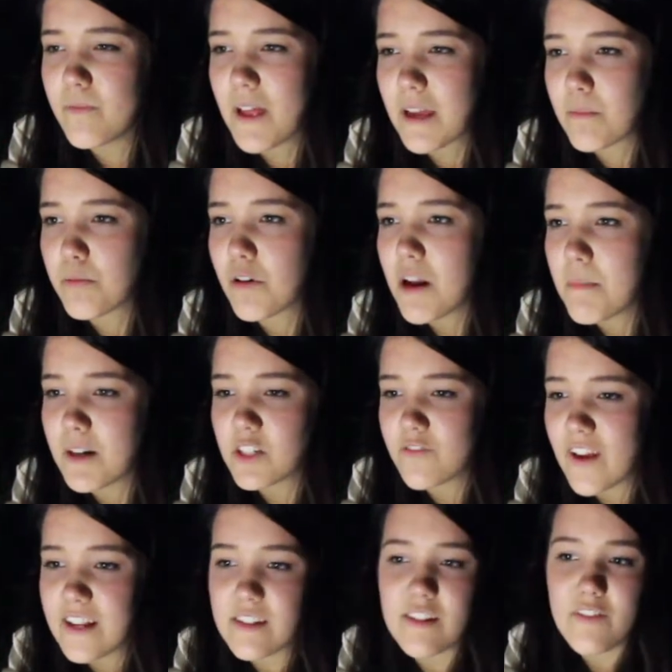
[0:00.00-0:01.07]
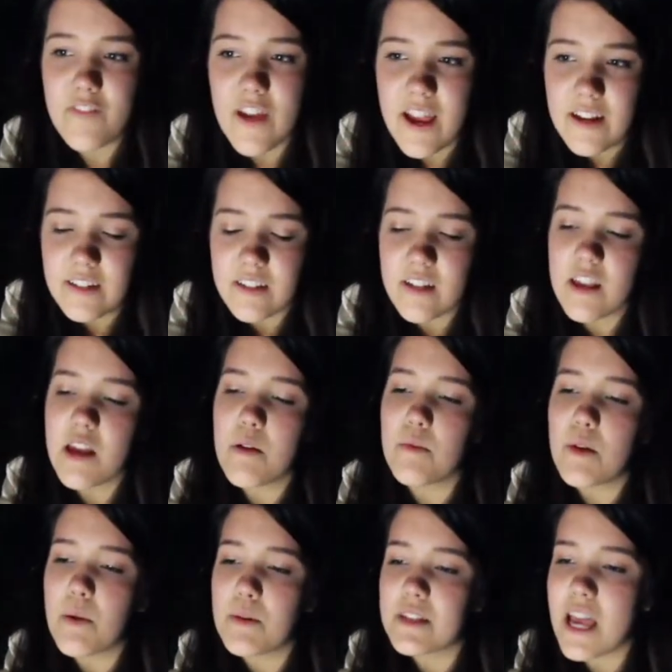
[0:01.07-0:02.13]
like pretty much face to face, and
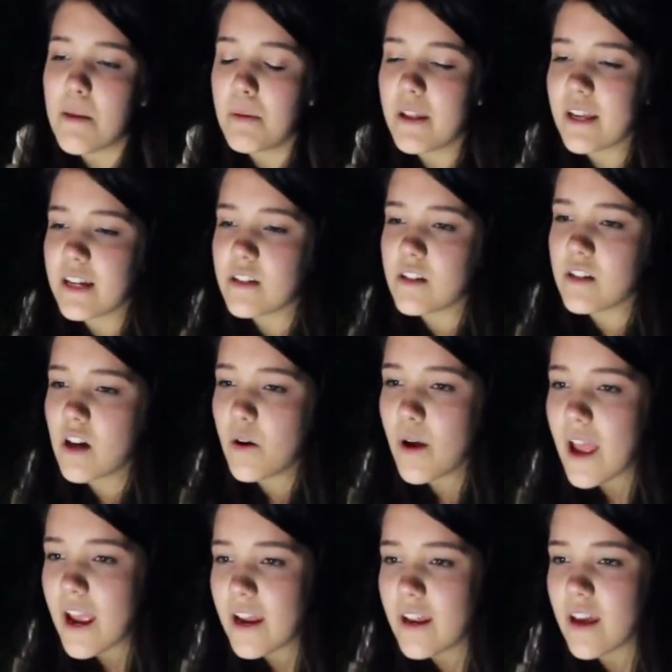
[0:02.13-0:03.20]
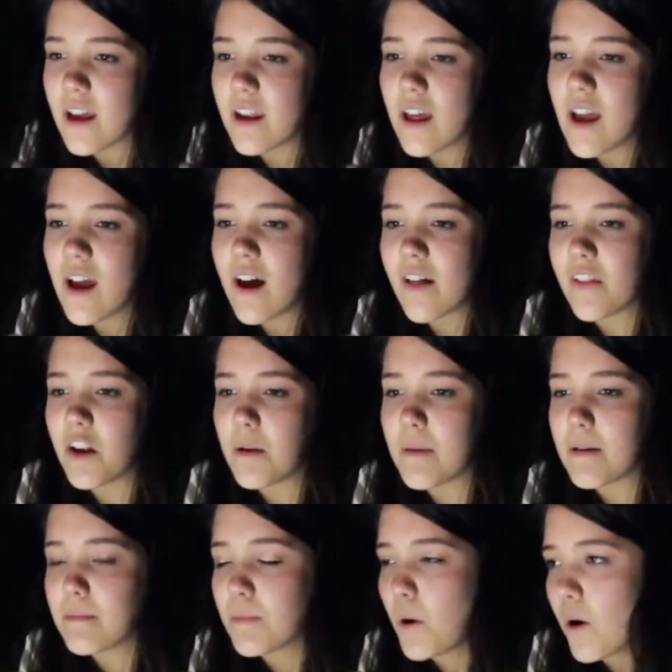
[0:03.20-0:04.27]
he was able to get to know Aiden a little
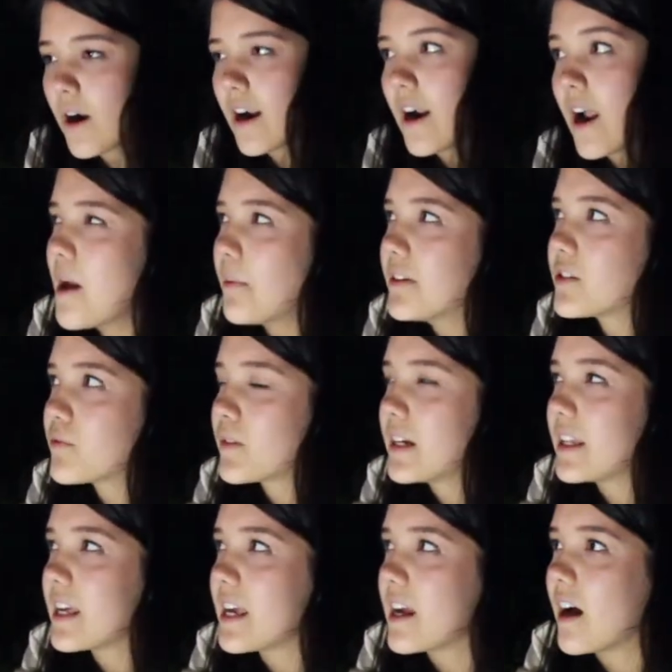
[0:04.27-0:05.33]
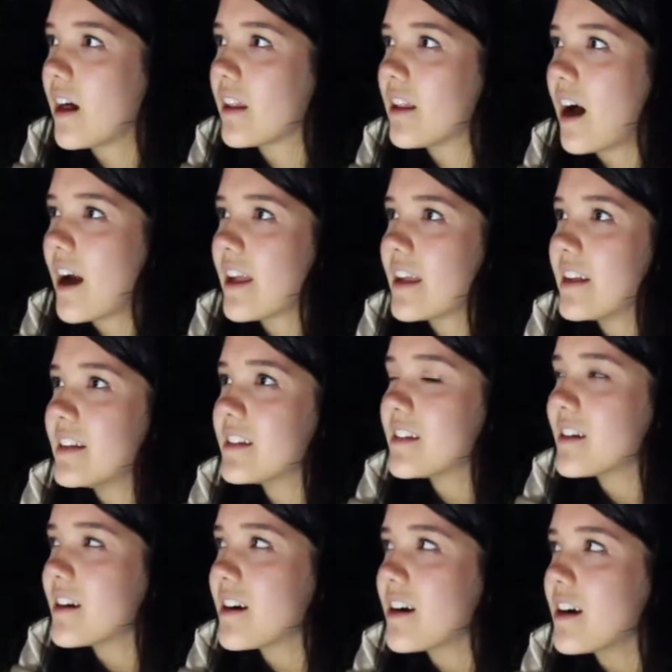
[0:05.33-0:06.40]
bit more, it was really a lot
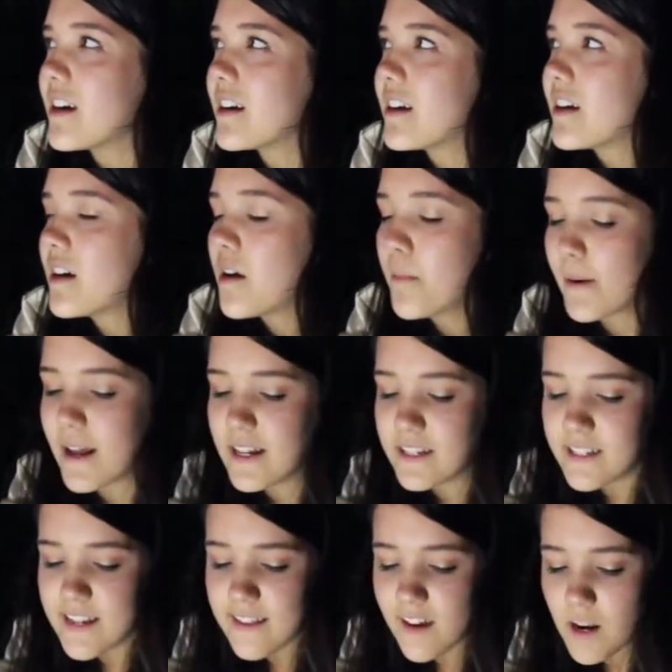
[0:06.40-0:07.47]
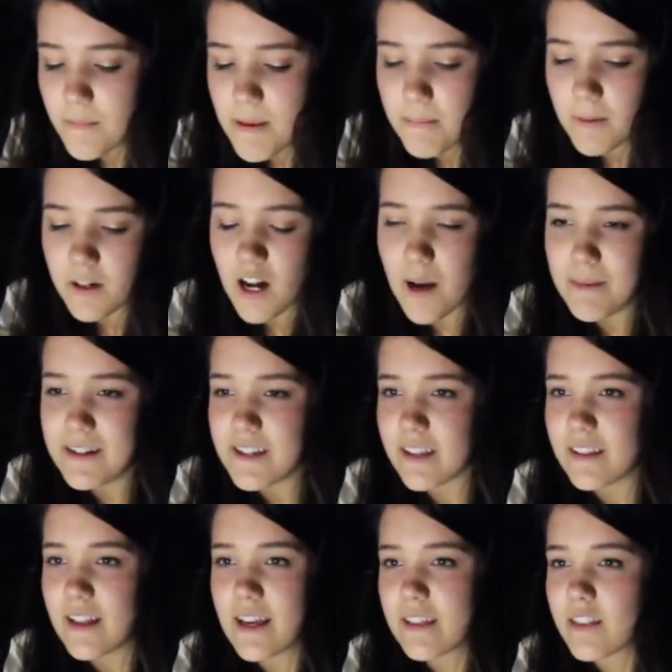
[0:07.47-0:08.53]
easier. But I see a lot of people commenting
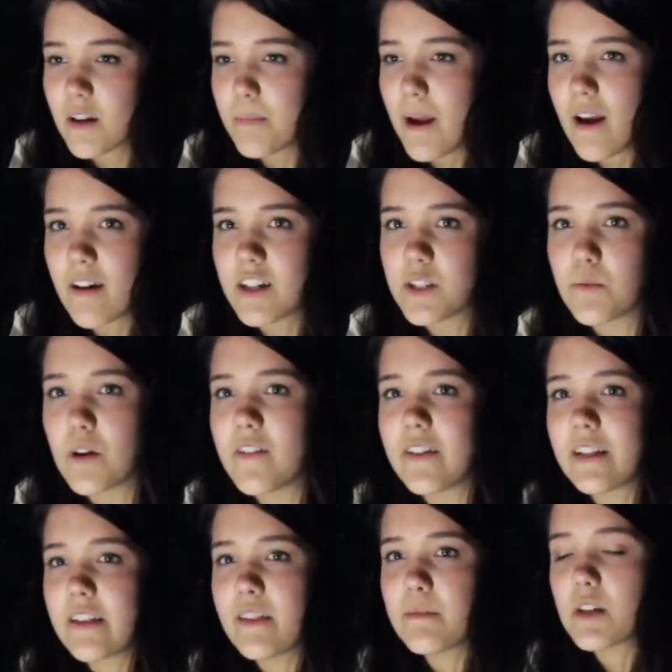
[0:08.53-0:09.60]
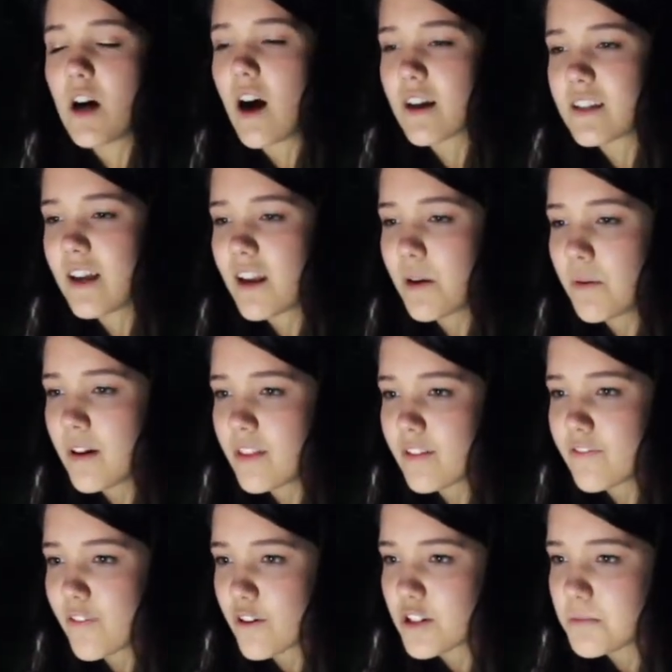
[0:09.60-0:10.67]
that like their parents won't even let them talk to anyone in the
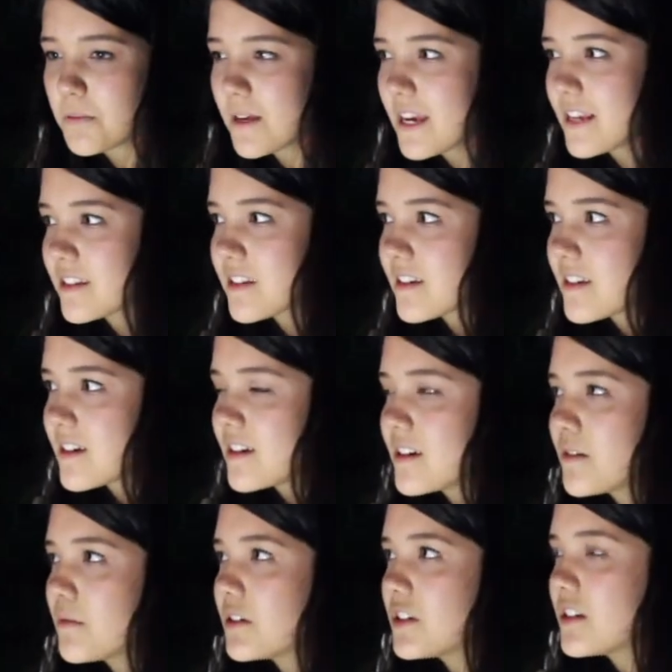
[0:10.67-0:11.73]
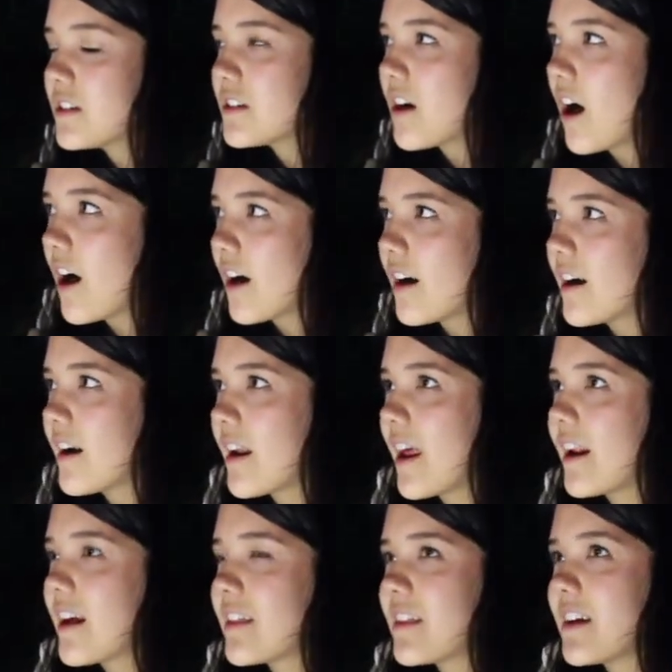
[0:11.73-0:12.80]
first place, which is hard.
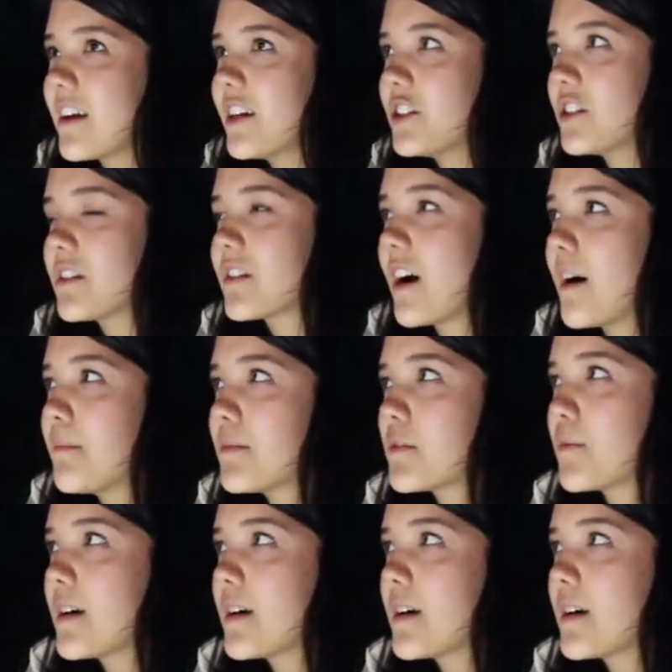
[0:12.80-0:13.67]
And I think it just comes